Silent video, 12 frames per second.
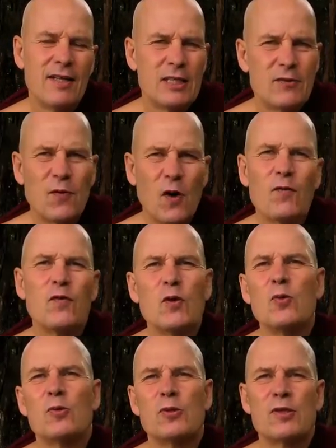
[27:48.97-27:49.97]
these four
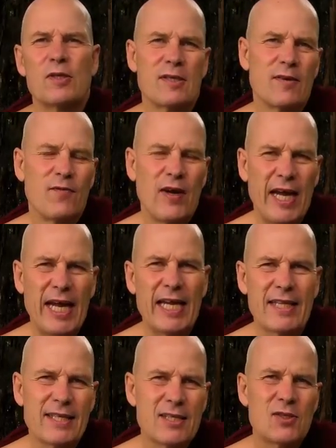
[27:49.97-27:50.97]
fuels
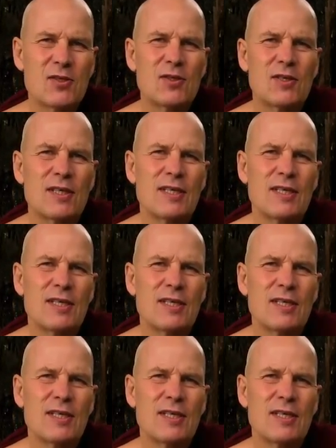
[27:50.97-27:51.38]
firing this